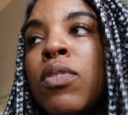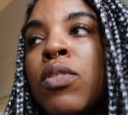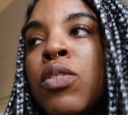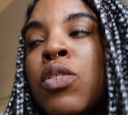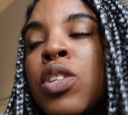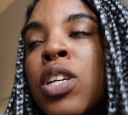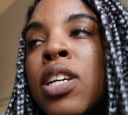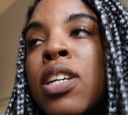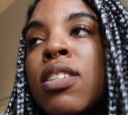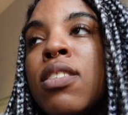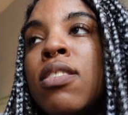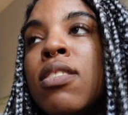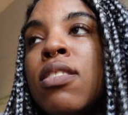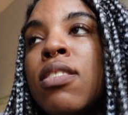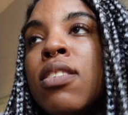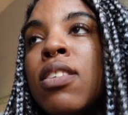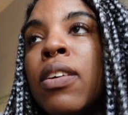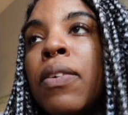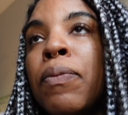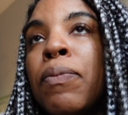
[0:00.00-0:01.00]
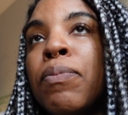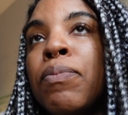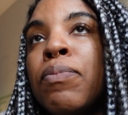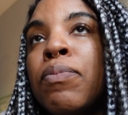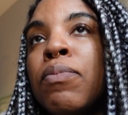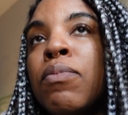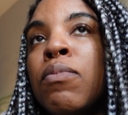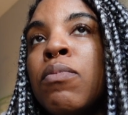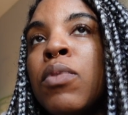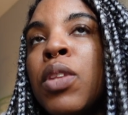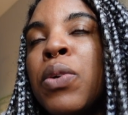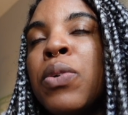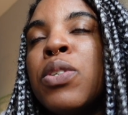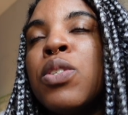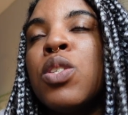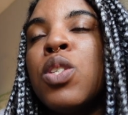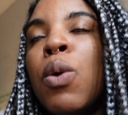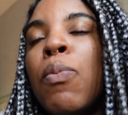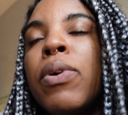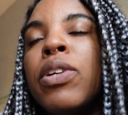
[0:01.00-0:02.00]
just, there
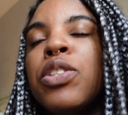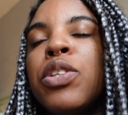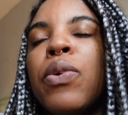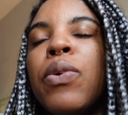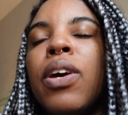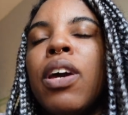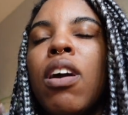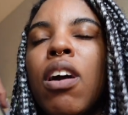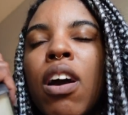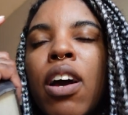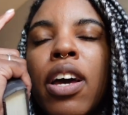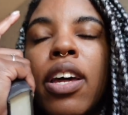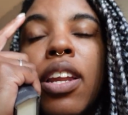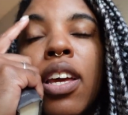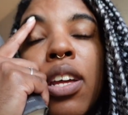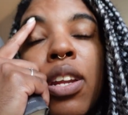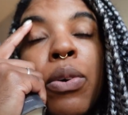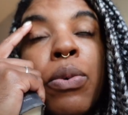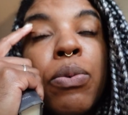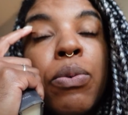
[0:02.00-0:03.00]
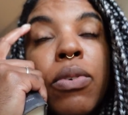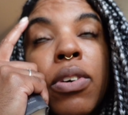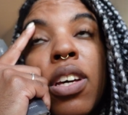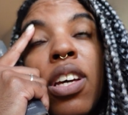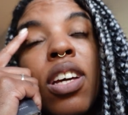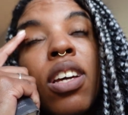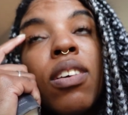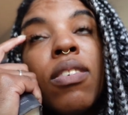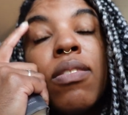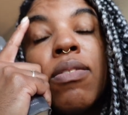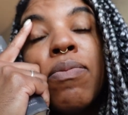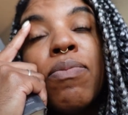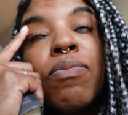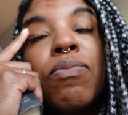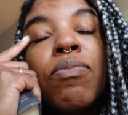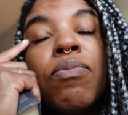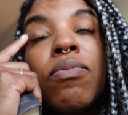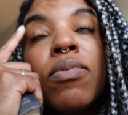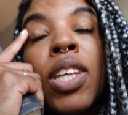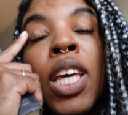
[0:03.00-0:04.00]
was so much going on and it,
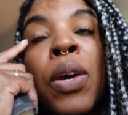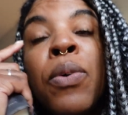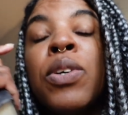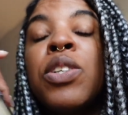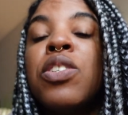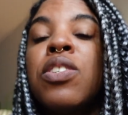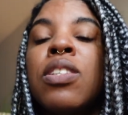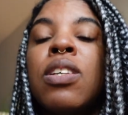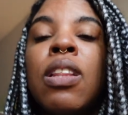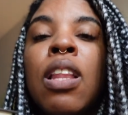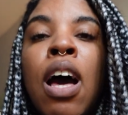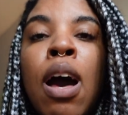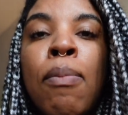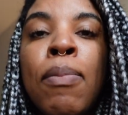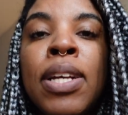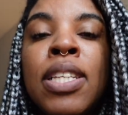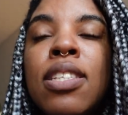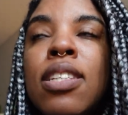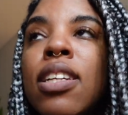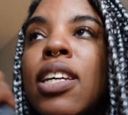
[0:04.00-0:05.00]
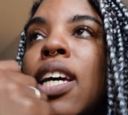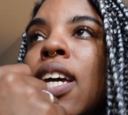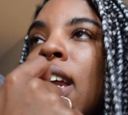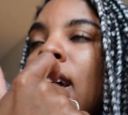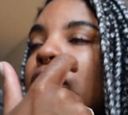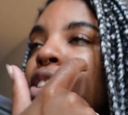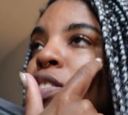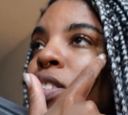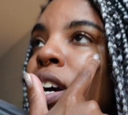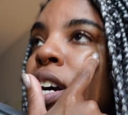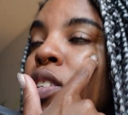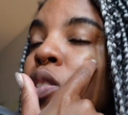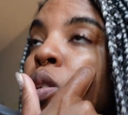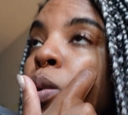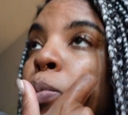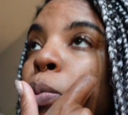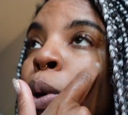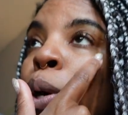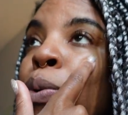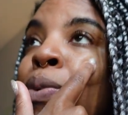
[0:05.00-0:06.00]
it was just a lot mentally. And I just got to
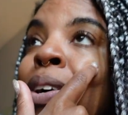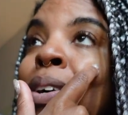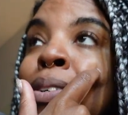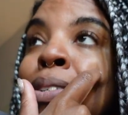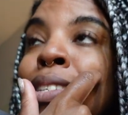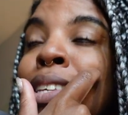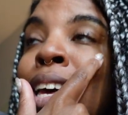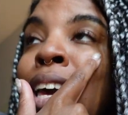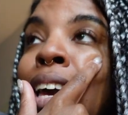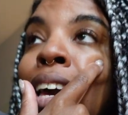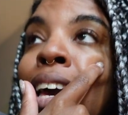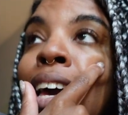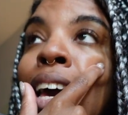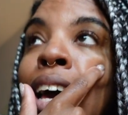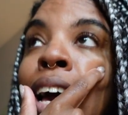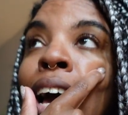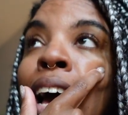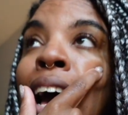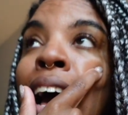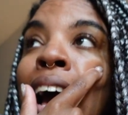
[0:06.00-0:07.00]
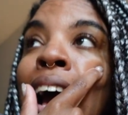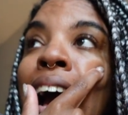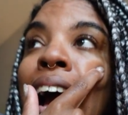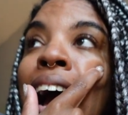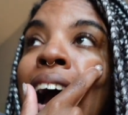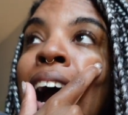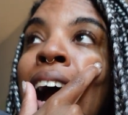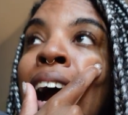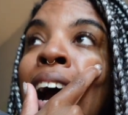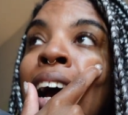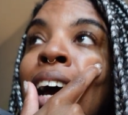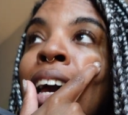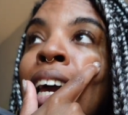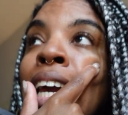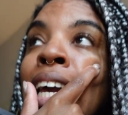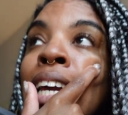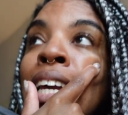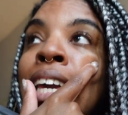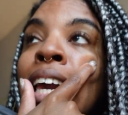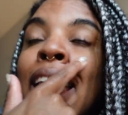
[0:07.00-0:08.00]
a point where I was like,
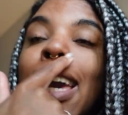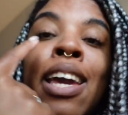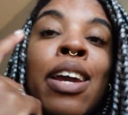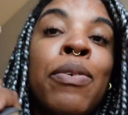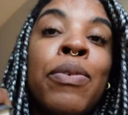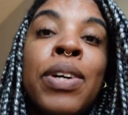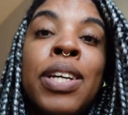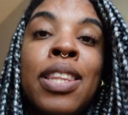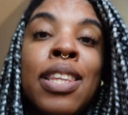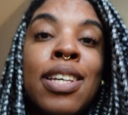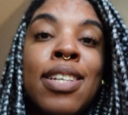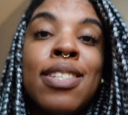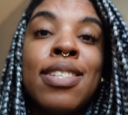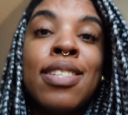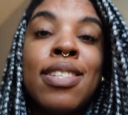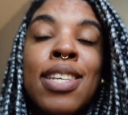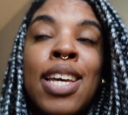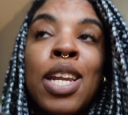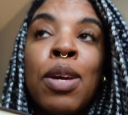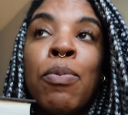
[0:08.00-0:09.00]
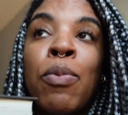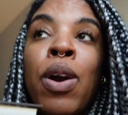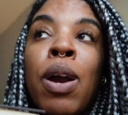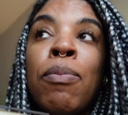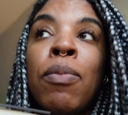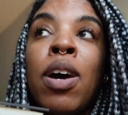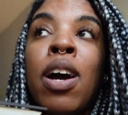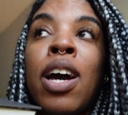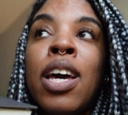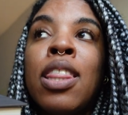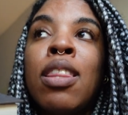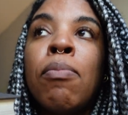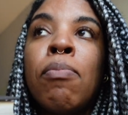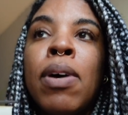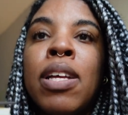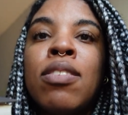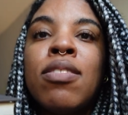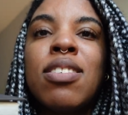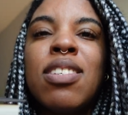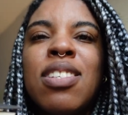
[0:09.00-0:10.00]
I can't read this anymore. I'm not in the
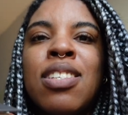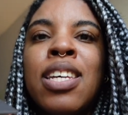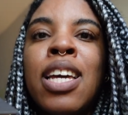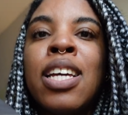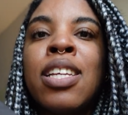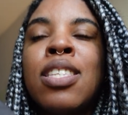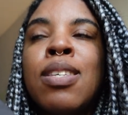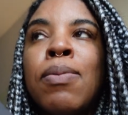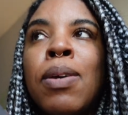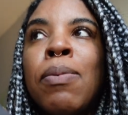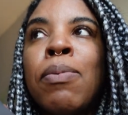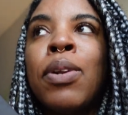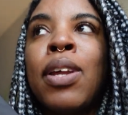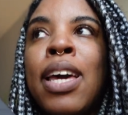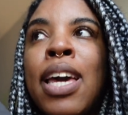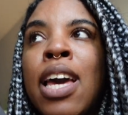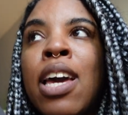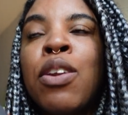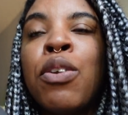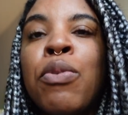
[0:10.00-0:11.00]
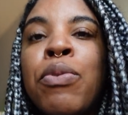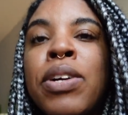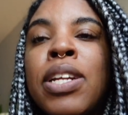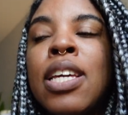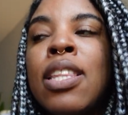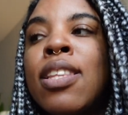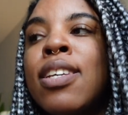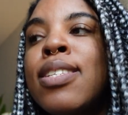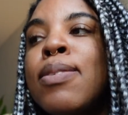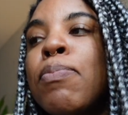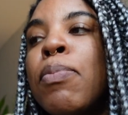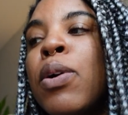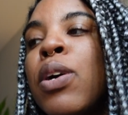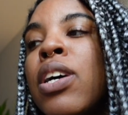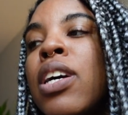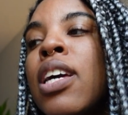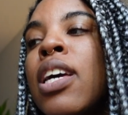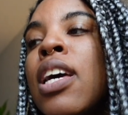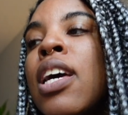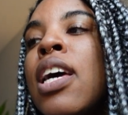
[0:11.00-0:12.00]
mental state to be able to handle reading this
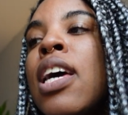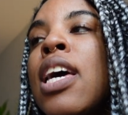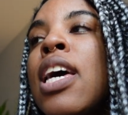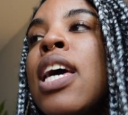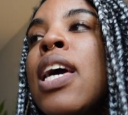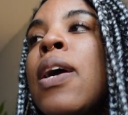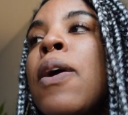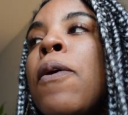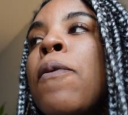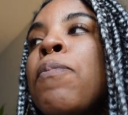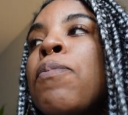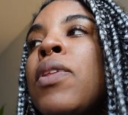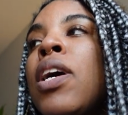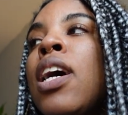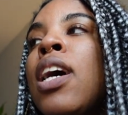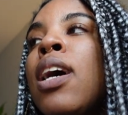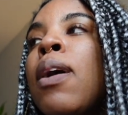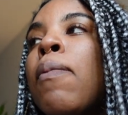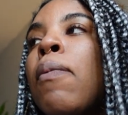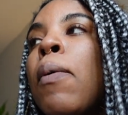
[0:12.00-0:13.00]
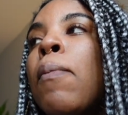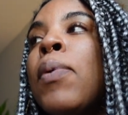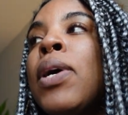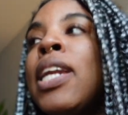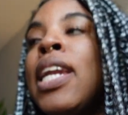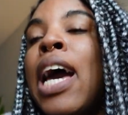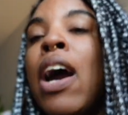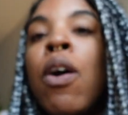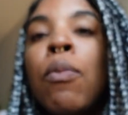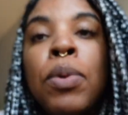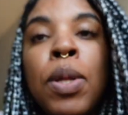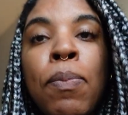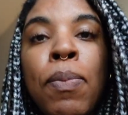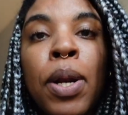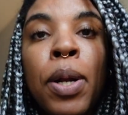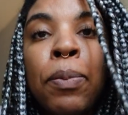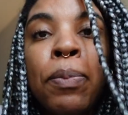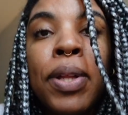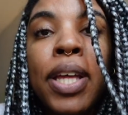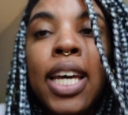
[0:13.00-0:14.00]
book. Um, but now I'm in a
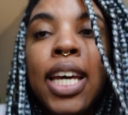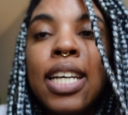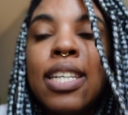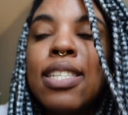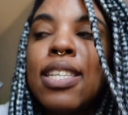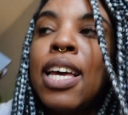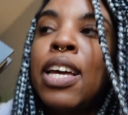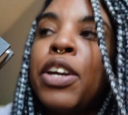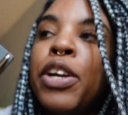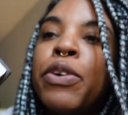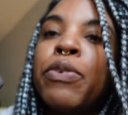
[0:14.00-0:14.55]
better place and